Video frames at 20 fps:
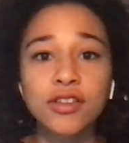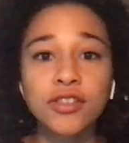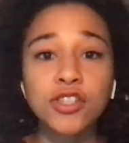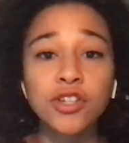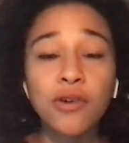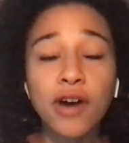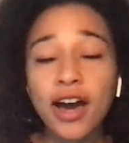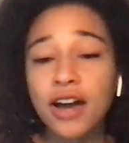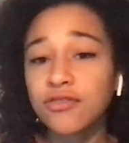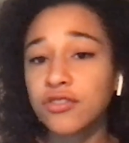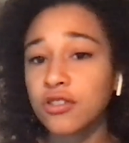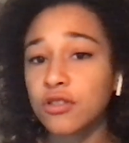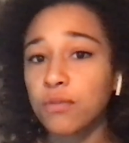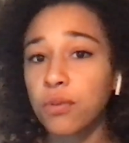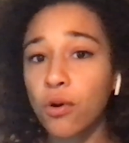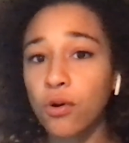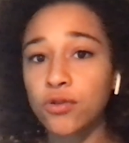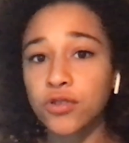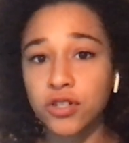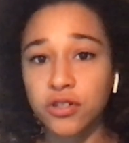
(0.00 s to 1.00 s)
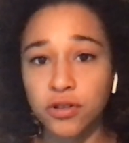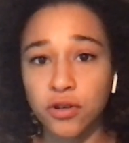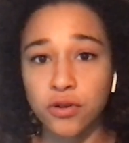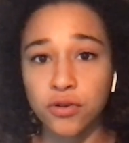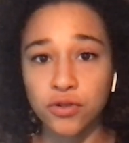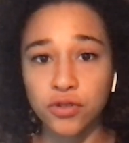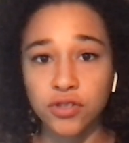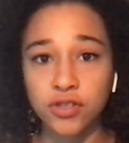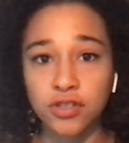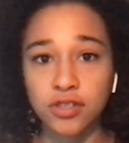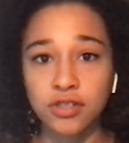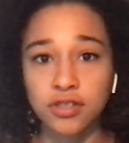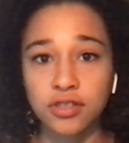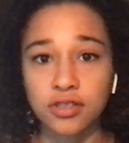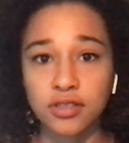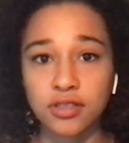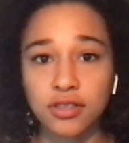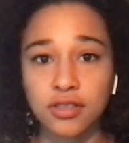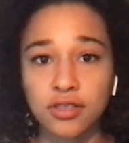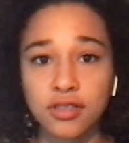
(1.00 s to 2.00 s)
So after the polls close,
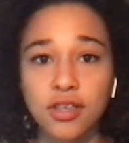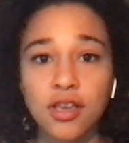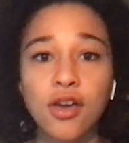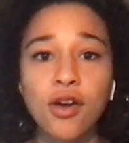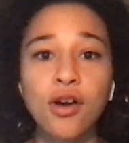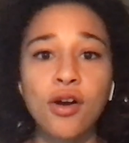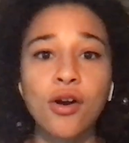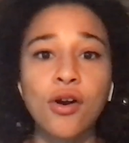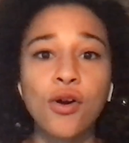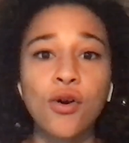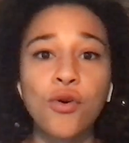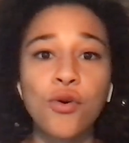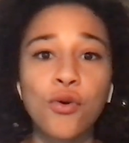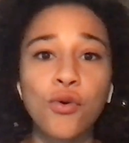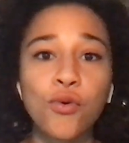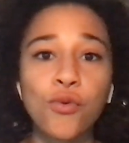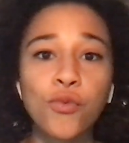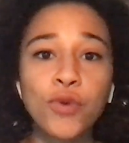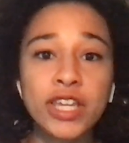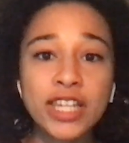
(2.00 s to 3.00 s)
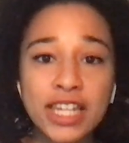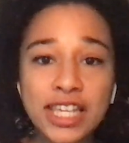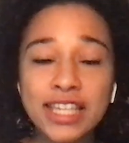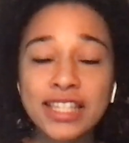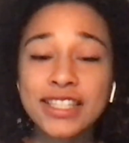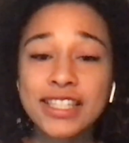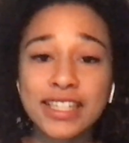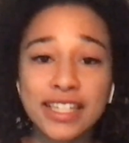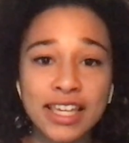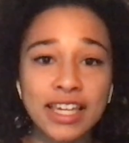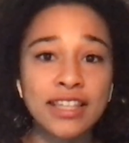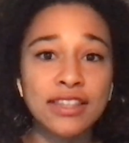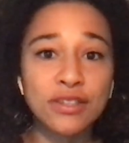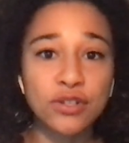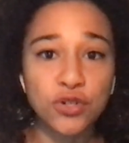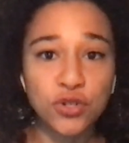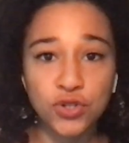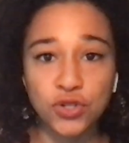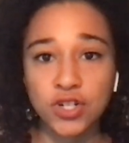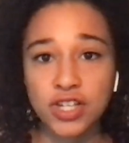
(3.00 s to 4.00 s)
we need to get in
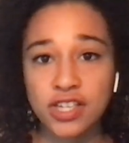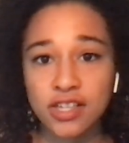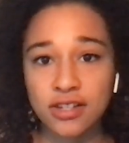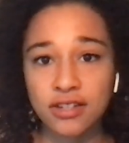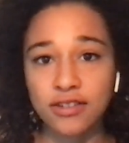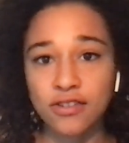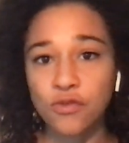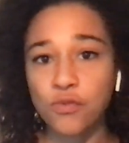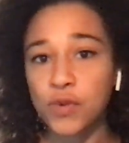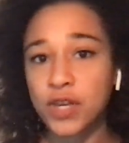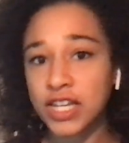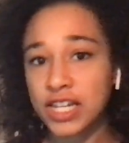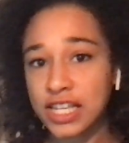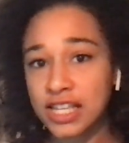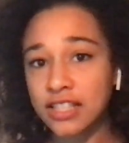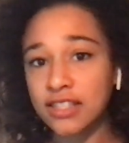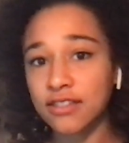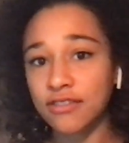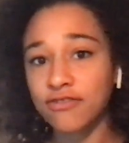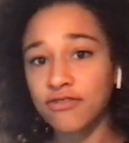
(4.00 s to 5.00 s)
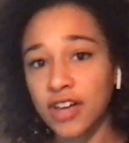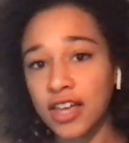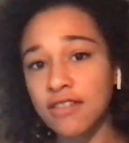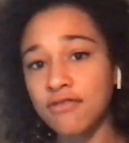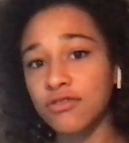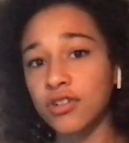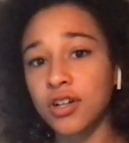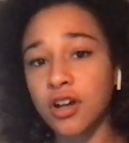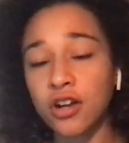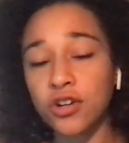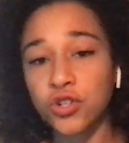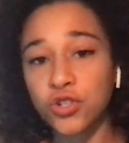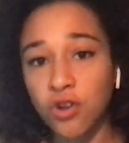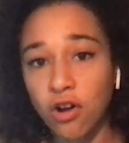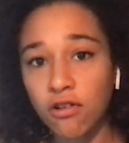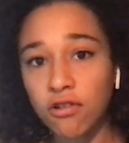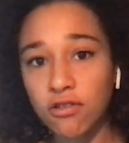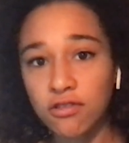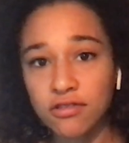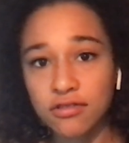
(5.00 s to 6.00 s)
the street. We need to fight for our
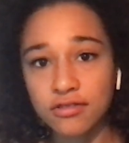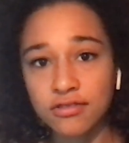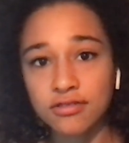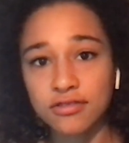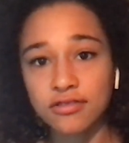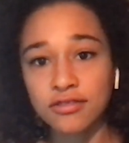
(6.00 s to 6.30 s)
struggle.